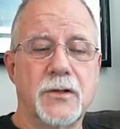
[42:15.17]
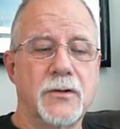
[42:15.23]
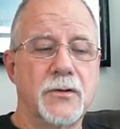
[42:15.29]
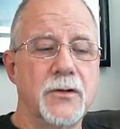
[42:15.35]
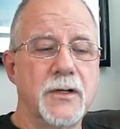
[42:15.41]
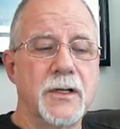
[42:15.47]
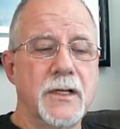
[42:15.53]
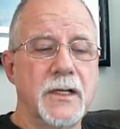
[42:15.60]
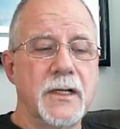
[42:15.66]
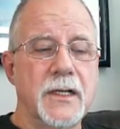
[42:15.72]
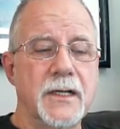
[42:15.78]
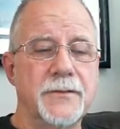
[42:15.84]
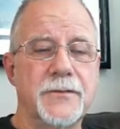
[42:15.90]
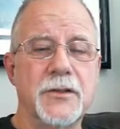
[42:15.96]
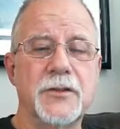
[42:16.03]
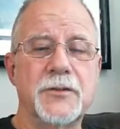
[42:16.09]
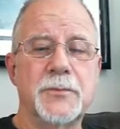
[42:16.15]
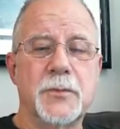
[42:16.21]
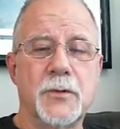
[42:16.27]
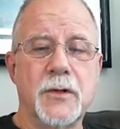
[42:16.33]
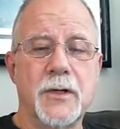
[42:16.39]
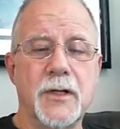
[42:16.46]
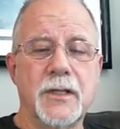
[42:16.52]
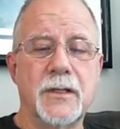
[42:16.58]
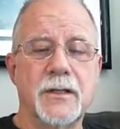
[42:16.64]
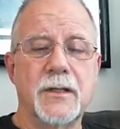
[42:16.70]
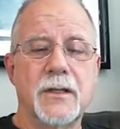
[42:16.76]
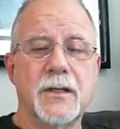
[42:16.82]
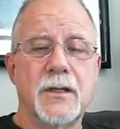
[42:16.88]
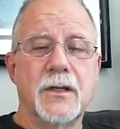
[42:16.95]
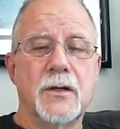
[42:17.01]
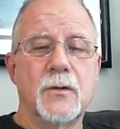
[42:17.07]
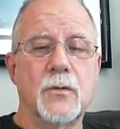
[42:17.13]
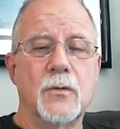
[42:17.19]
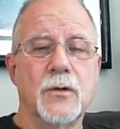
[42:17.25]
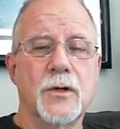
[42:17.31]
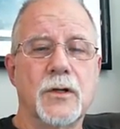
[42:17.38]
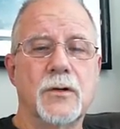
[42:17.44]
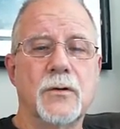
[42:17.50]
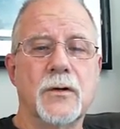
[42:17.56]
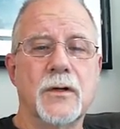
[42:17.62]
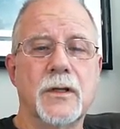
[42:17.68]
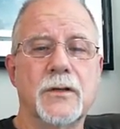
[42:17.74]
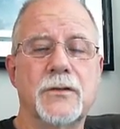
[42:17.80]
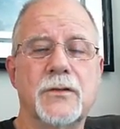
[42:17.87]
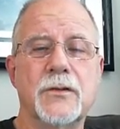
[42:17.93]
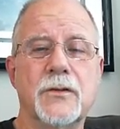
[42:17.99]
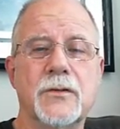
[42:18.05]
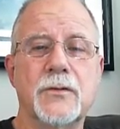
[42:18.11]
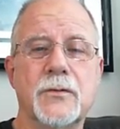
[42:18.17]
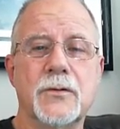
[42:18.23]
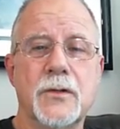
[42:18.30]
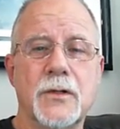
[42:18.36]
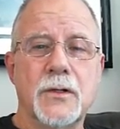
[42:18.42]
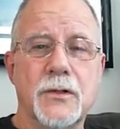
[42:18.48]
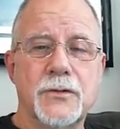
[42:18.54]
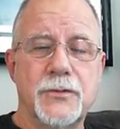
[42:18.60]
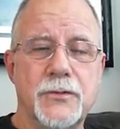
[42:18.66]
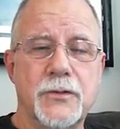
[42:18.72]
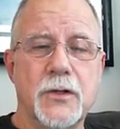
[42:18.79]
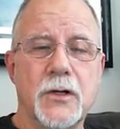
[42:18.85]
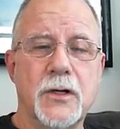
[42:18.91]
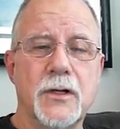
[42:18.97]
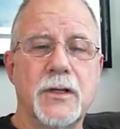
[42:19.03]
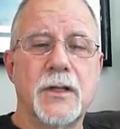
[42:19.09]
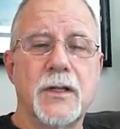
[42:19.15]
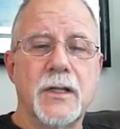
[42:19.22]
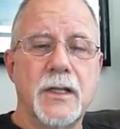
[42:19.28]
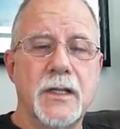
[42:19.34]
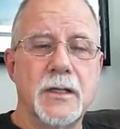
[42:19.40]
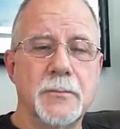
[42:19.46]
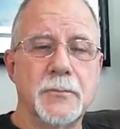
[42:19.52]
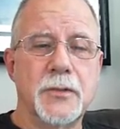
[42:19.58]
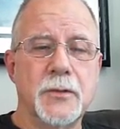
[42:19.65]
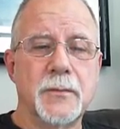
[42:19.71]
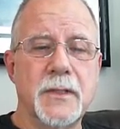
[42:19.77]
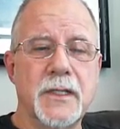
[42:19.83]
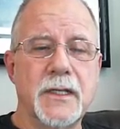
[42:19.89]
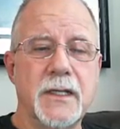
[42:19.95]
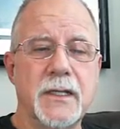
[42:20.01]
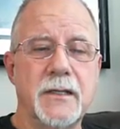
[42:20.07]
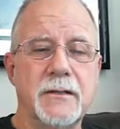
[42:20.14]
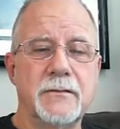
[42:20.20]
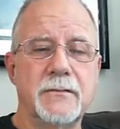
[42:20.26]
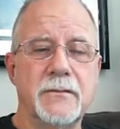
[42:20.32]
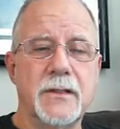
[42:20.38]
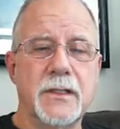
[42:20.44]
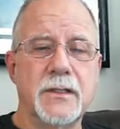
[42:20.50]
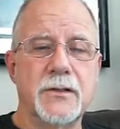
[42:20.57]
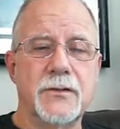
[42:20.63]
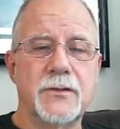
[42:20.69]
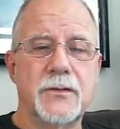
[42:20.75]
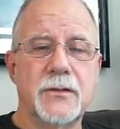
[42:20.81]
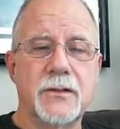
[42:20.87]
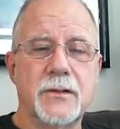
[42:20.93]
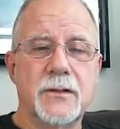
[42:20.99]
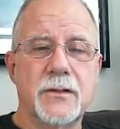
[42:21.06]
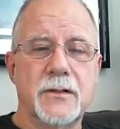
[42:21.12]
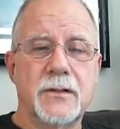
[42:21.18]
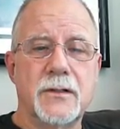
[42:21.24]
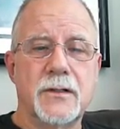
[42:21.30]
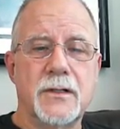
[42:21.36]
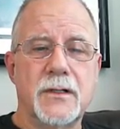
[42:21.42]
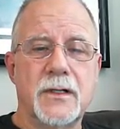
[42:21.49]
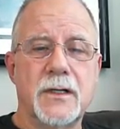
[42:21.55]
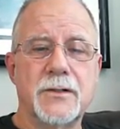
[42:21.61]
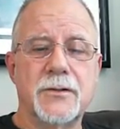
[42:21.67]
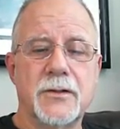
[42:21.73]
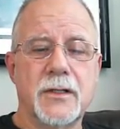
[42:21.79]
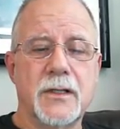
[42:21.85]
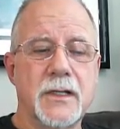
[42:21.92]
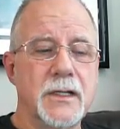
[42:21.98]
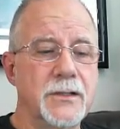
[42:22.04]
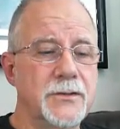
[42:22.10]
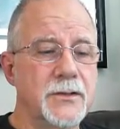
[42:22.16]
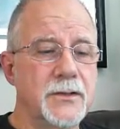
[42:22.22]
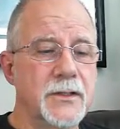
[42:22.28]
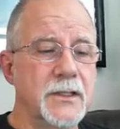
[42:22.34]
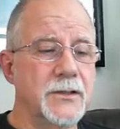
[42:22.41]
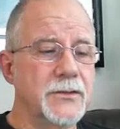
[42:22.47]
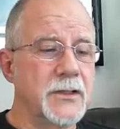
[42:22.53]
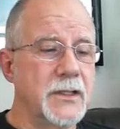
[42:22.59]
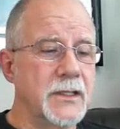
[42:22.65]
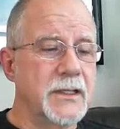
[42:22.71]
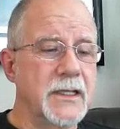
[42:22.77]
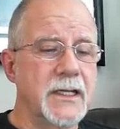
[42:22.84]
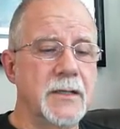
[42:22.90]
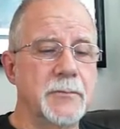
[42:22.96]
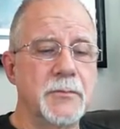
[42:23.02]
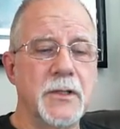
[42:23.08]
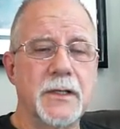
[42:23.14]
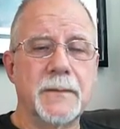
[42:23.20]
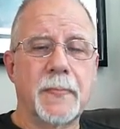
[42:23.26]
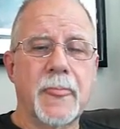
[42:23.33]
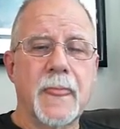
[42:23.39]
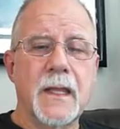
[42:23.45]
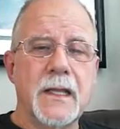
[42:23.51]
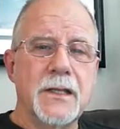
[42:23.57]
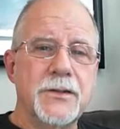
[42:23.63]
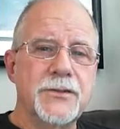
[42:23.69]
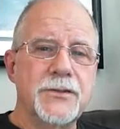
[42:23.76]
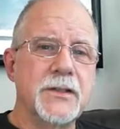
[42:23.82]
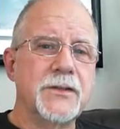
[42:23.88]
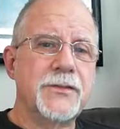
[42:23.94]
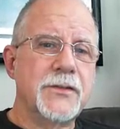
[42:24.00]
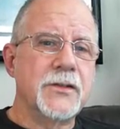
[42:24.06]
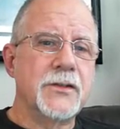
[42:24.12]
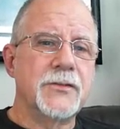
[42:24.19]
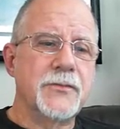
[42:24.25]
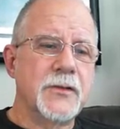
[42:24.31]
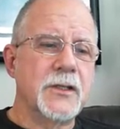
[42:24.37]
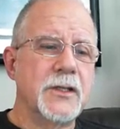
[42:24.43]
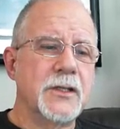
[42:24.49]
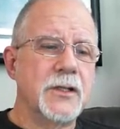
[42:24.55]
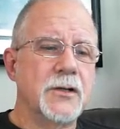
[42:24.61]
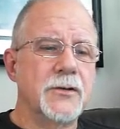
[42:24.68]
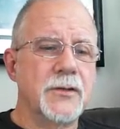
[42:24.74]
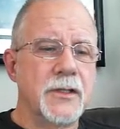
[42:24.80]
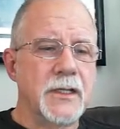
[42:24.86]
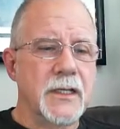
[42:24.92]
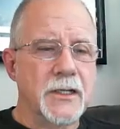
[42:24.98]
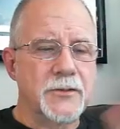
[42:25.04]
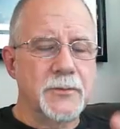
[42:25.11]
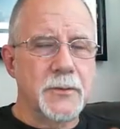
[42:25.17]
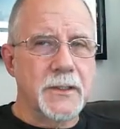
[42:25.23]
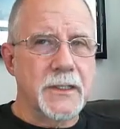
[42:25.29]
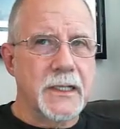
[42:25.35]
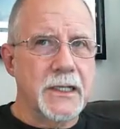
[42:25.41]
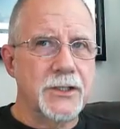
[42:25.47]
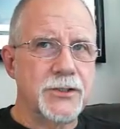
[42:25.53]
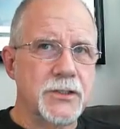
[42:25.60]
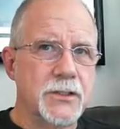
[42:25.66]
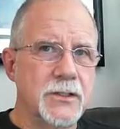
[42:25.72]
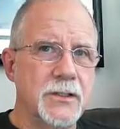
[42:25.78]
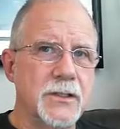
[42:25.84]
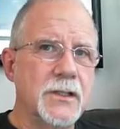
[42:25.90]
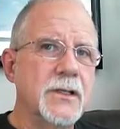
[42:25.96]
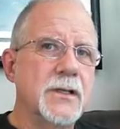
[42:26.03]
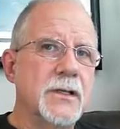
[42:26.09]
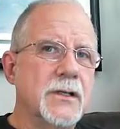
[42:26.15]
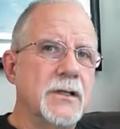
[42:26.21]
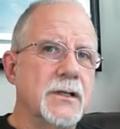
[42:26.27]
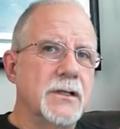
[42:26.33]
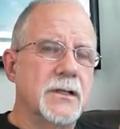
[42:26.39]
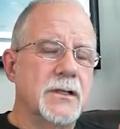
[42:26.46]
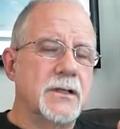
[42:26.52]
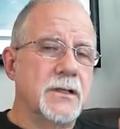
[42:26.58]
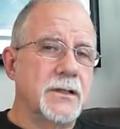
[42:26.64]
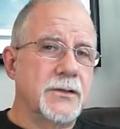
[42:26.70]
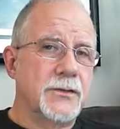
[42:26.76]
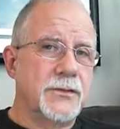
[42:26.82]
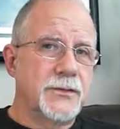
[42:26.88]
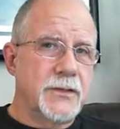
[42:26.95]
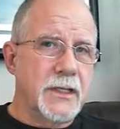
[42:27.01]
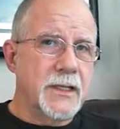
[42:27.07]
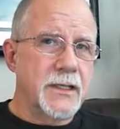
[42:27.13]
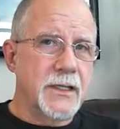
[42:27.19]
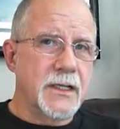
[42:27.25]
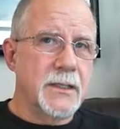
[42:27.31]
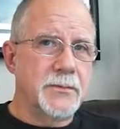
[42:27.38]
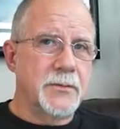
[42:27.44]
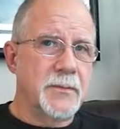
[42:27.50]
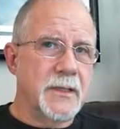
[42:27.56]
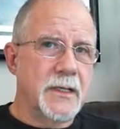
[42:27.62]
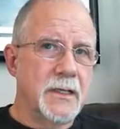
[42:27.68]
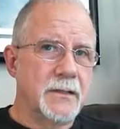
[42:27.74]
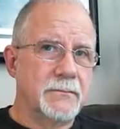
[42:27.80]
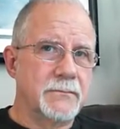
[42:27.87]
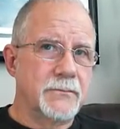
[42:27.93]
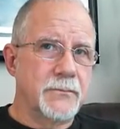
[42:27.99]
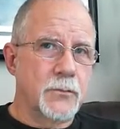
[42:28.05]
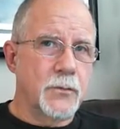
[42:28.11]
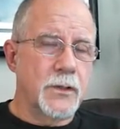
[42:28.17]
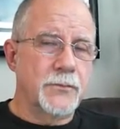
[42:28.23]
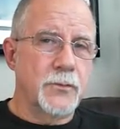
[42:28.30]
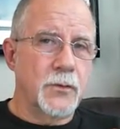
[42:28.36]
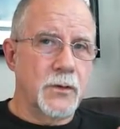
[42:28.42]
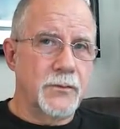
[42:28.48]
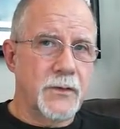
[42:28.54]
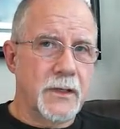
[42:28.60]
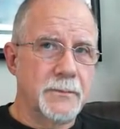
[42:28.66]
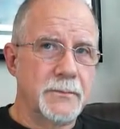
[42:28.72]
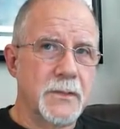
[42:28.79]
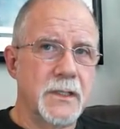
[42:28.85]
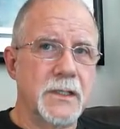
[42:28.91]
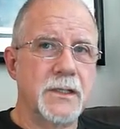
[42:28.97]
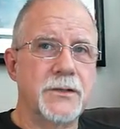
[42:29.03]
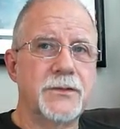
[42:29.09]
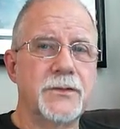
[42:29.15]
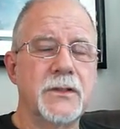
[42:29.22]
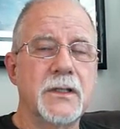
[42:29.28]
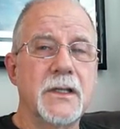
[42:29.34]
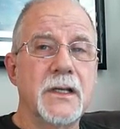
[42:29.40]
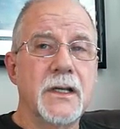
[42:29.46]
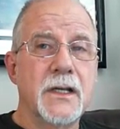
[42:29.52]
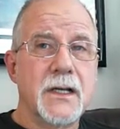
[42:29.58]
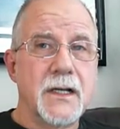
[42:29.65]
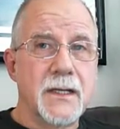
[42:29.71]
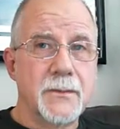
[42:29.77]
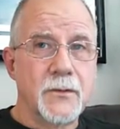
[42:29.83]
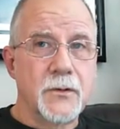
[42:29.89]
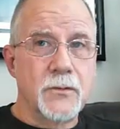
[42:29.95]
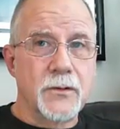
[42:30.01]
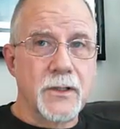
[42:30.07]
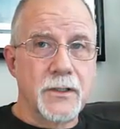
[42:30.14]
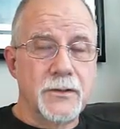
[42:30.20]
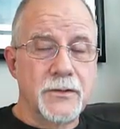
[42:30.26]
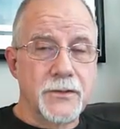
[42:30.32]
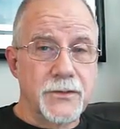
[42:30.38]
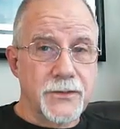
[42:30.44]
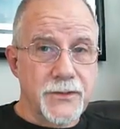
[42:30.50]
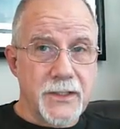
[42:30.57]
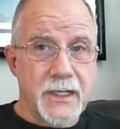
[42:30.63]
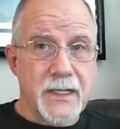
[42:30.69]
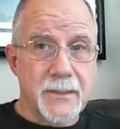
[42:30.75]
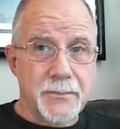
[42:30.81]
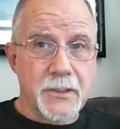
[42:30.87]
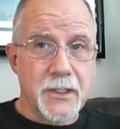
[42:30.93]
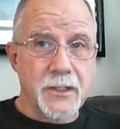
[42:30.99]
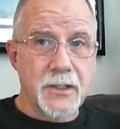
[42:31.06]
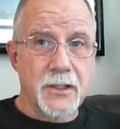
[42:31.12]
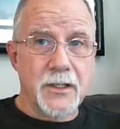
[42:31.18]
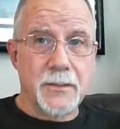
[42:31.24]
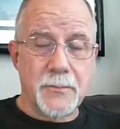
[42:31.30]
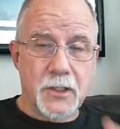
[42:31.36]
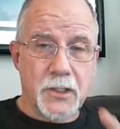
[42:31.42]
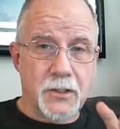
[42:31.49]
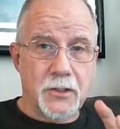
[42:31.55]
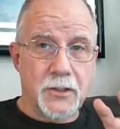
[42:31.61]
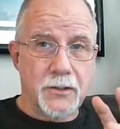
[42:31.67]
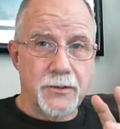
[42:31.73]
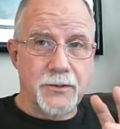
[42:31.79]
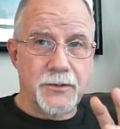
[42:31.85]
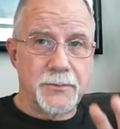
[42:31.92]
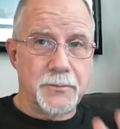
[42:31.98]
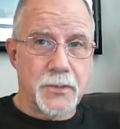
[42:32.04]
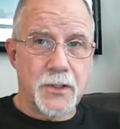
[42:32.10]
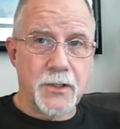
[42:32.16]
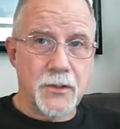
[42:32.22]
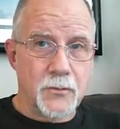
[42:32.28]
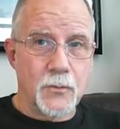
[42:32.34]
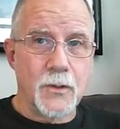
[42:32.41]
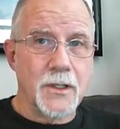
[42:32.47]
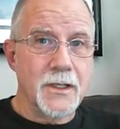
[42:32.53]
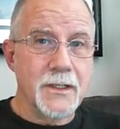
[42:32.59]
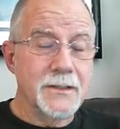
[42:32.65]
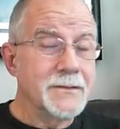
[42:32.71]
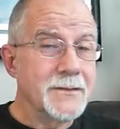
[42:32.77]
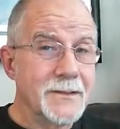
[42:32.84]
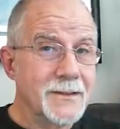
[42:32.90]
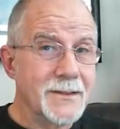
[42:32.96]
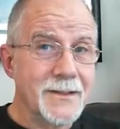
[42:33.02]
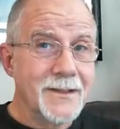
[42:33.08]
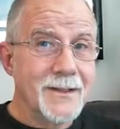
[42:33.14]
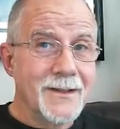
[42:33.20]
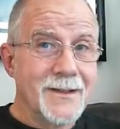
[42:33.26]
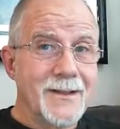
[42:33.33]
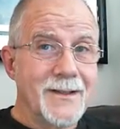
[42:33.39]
So at this point, we're going to start implementing these underlines and things like that. But since this video, the explanation has taken up about 40-45 minutes, I'm going to stop here. I'm going to call this part 1.